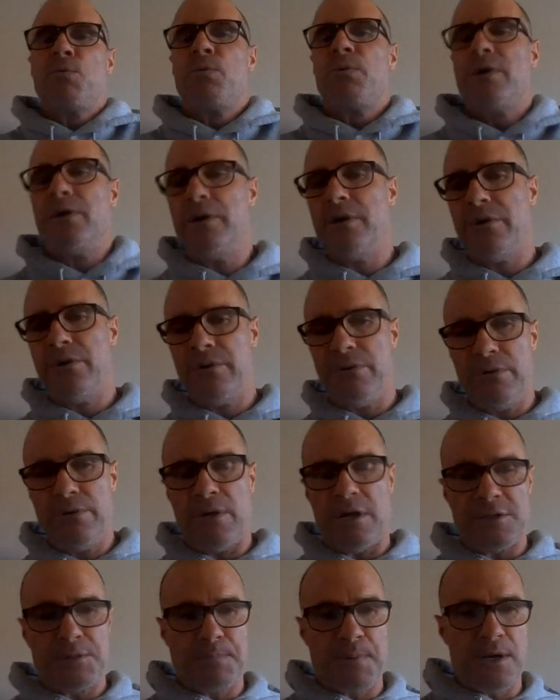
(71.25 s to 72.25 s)

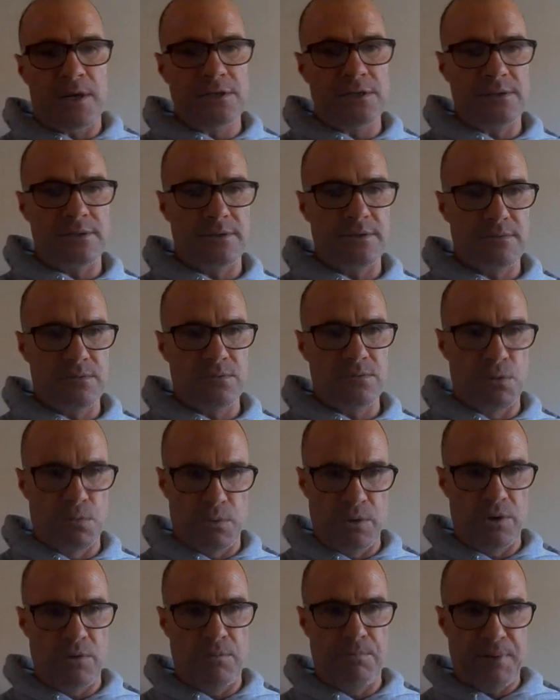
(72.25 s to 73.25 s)

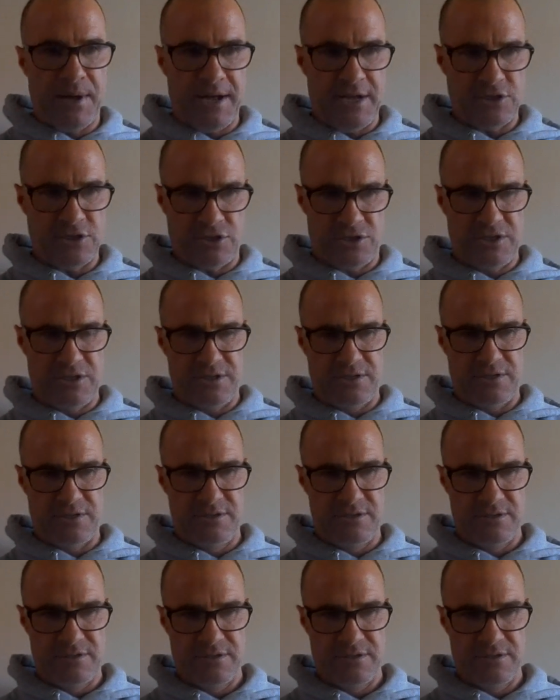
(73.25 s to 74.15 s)
real passion